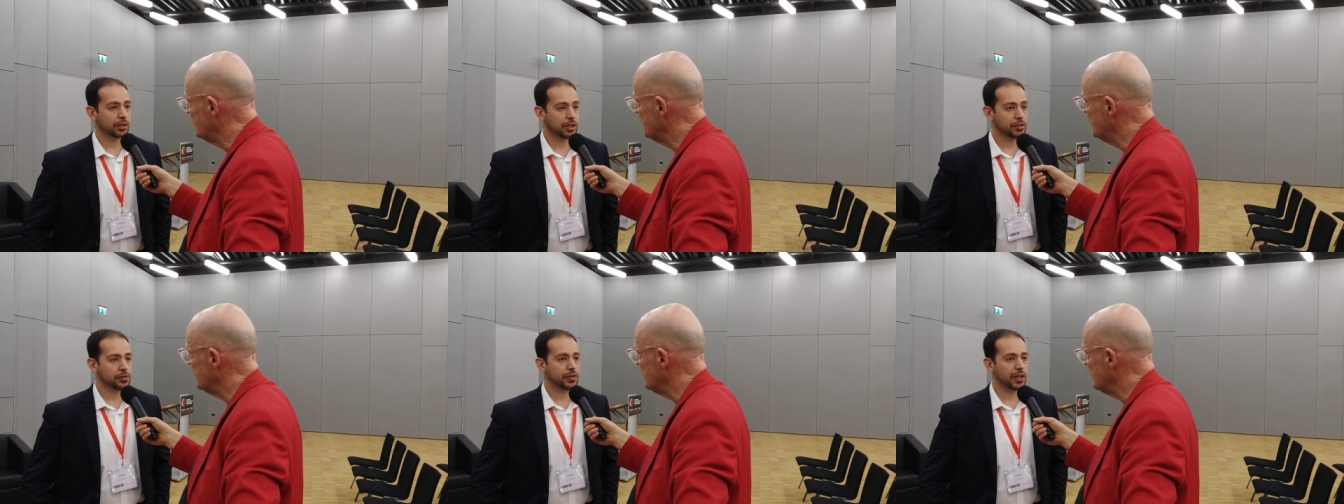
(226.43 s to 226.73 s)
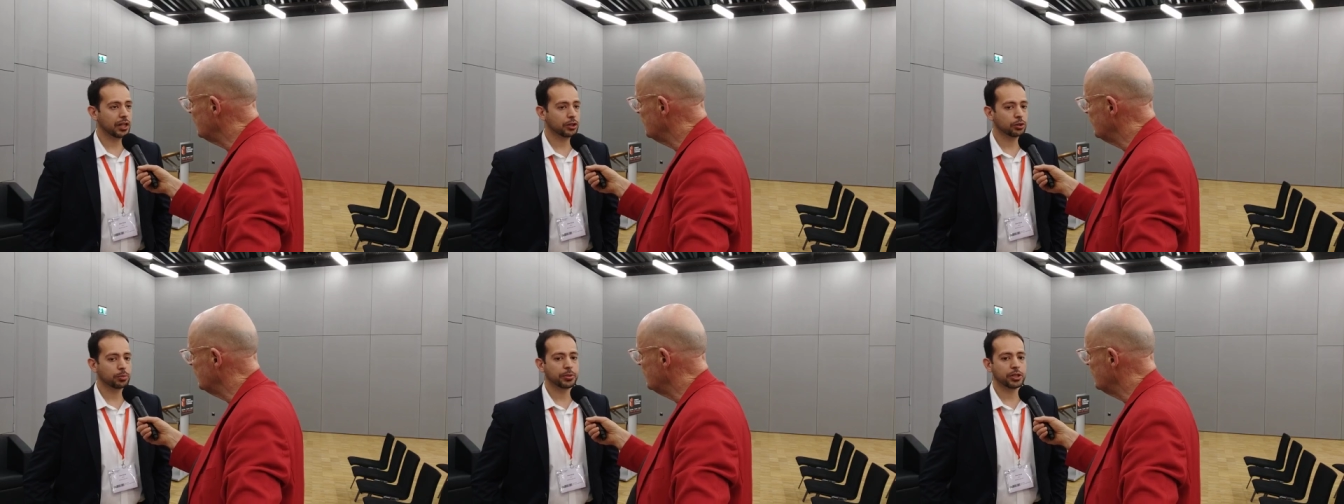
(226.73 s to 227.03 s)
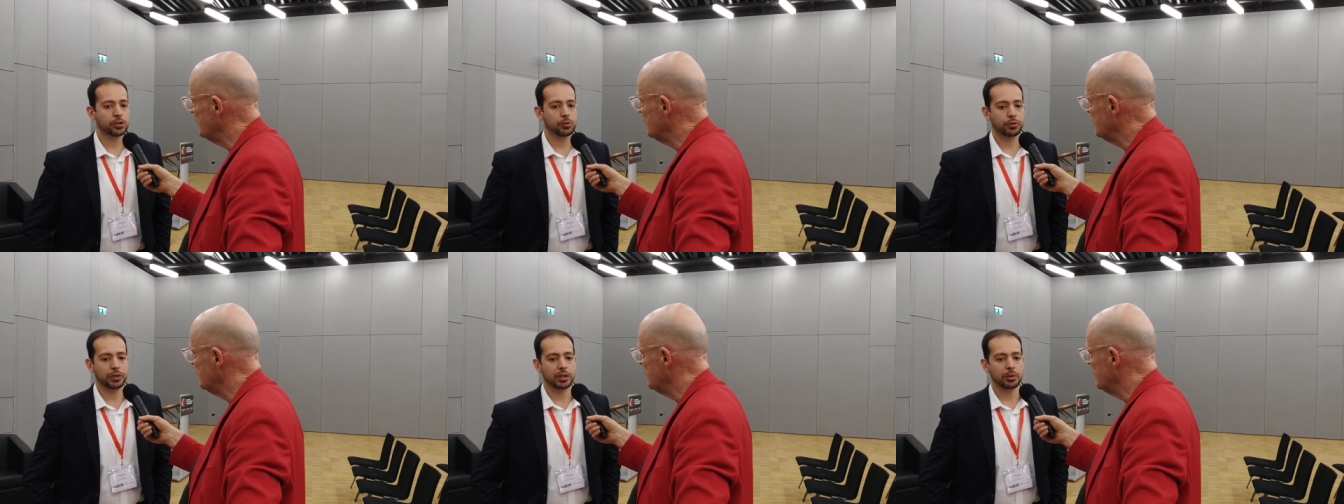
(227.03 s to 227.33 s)
this value
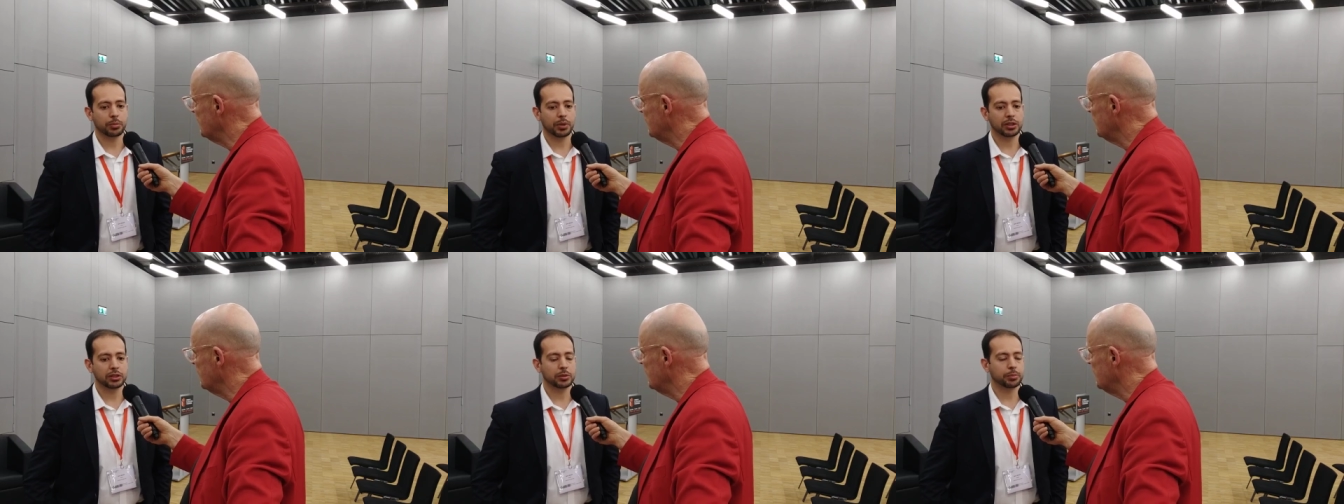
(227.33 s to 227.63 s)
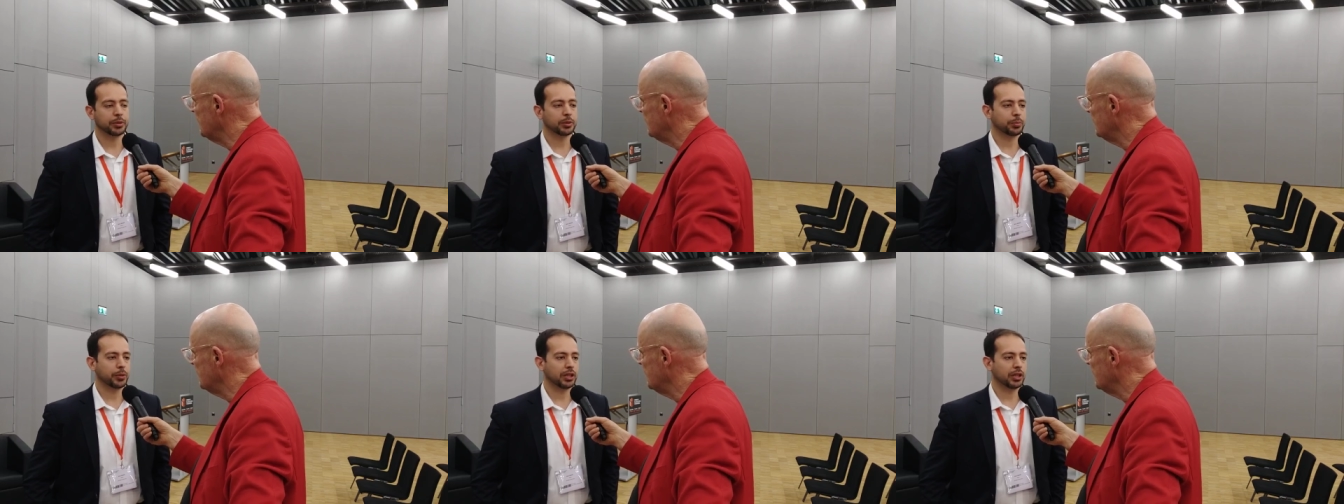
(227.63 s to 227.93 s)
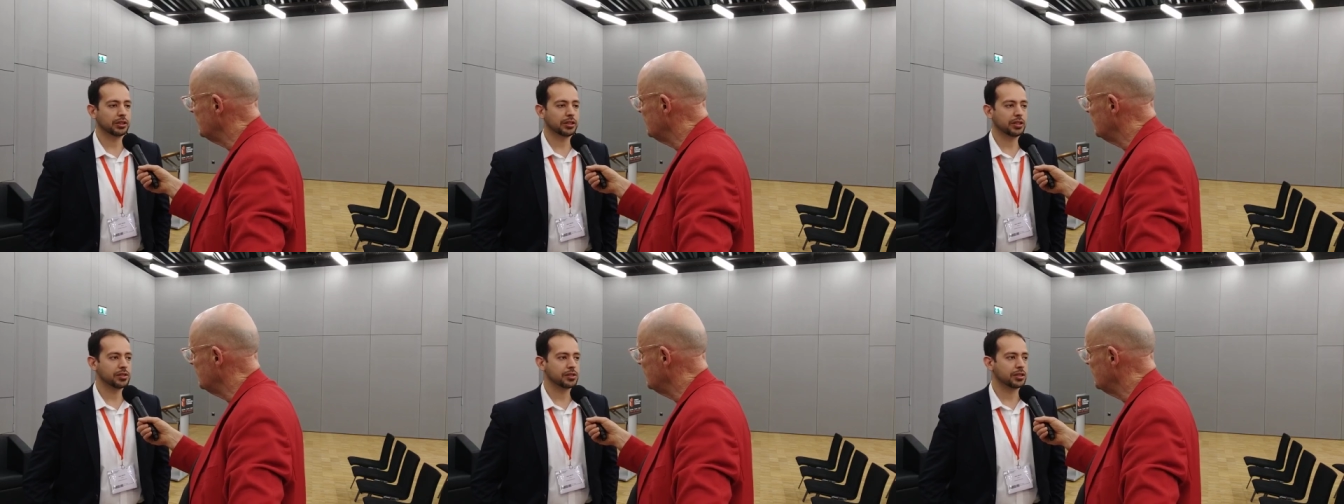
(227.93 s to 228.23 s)
between multiple
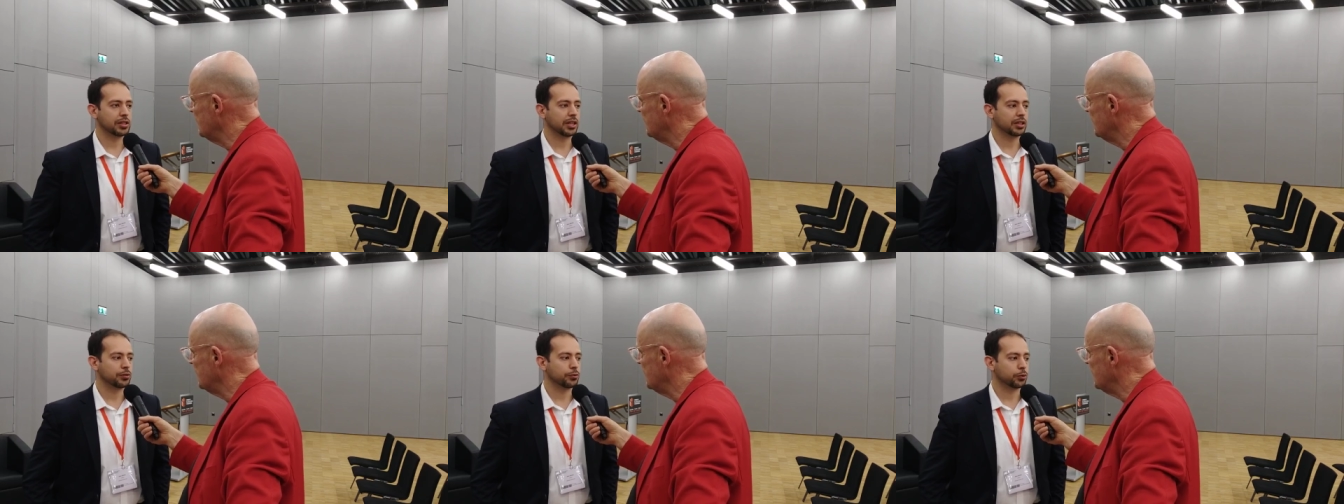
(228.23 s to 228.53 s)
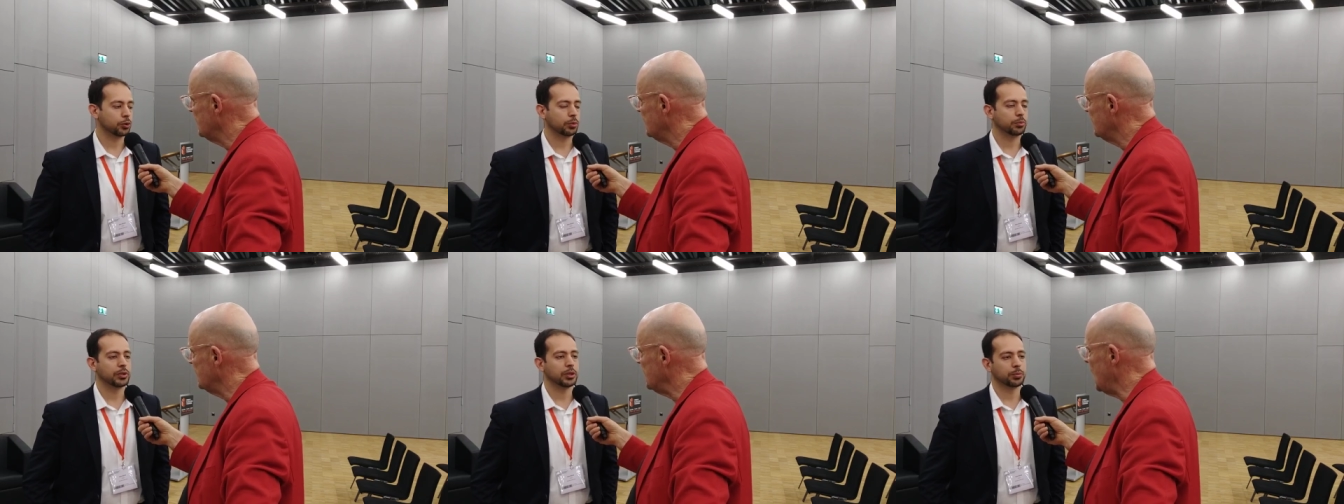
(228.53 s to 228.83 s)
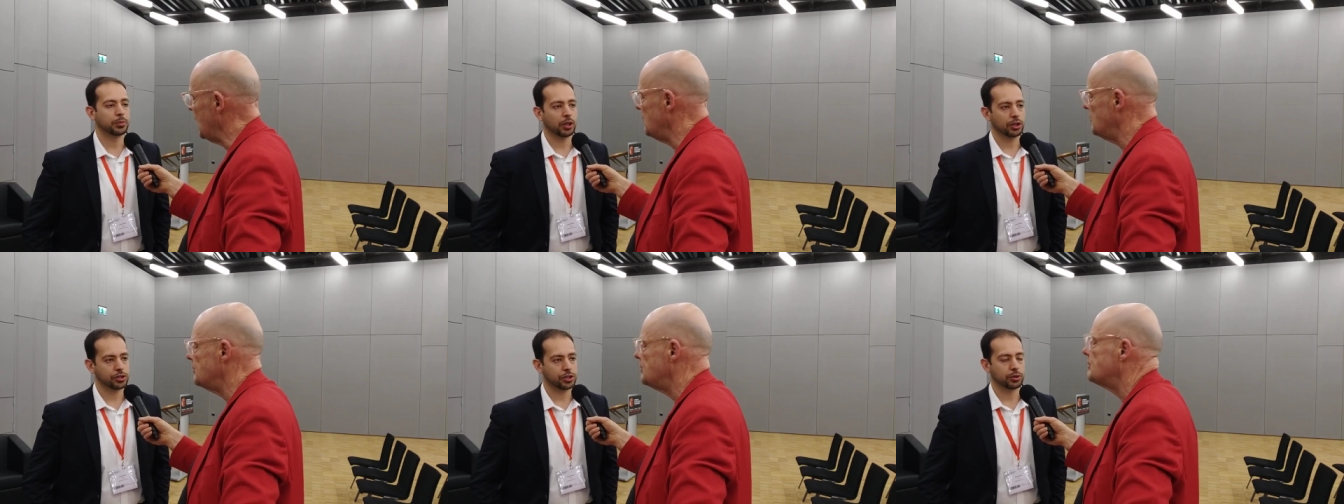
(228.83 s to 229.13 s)
parties that form
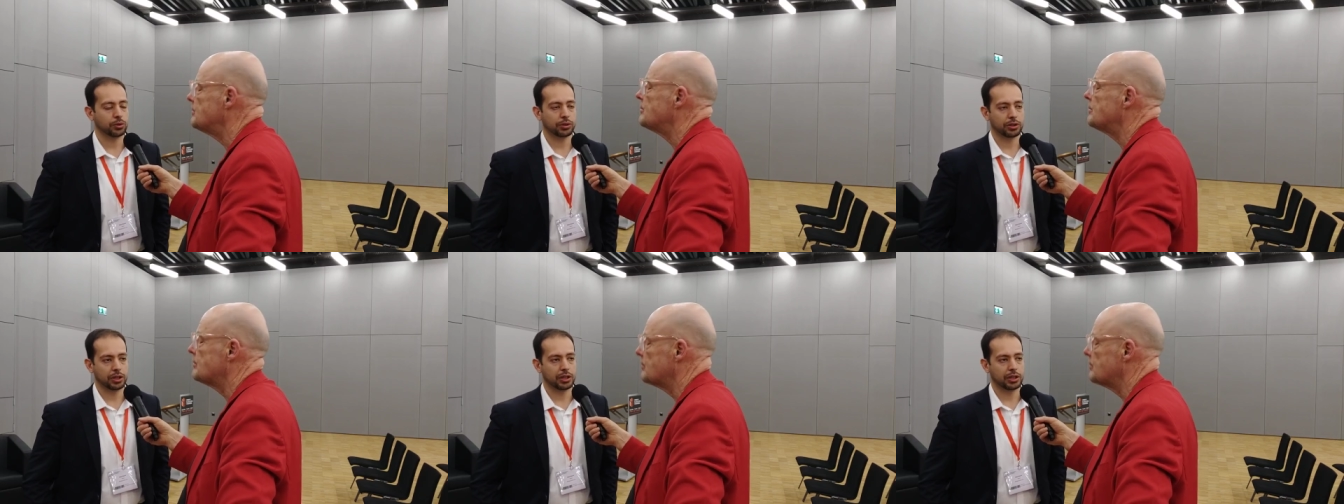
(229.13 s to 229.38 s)
the blockchain